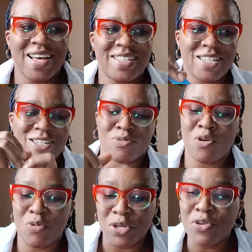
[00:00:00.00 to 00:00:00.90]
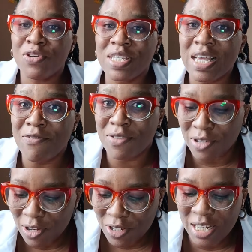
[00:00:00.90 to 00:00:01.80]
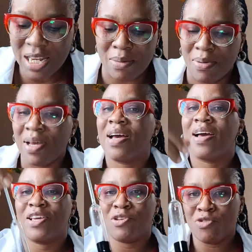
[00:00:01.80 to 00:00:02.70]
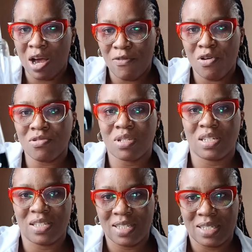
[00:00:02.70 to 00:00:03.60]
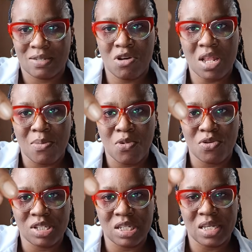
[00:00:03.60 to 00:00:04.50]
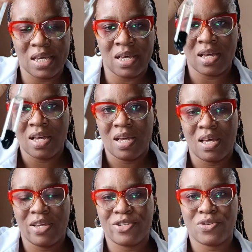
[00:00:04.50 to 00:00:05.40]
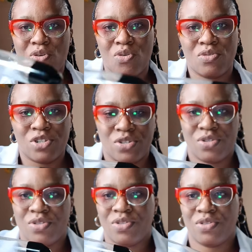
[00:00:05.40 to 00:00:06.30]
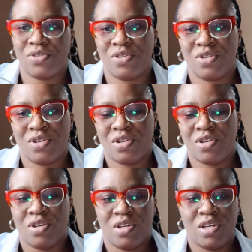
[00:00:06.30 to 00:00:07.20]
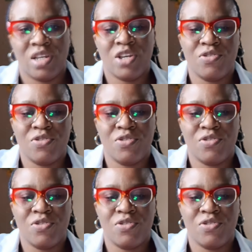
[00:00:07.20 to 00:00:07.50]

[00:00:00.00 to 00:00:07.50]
And this is what we use in physiology lab. You have all seen this. What I'm holding here is called a